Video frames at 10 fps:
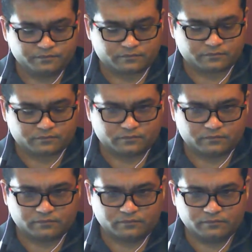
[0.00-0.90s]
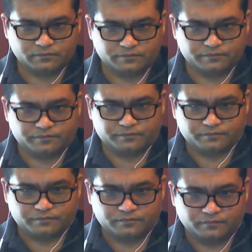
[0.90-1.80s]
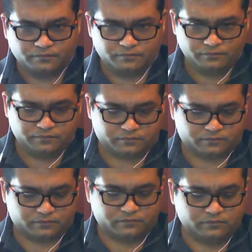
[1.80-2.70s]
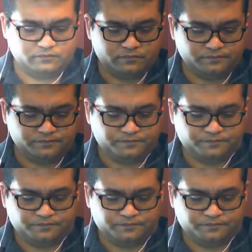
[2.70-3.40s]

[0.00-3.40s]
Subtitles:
This person isn't speaking.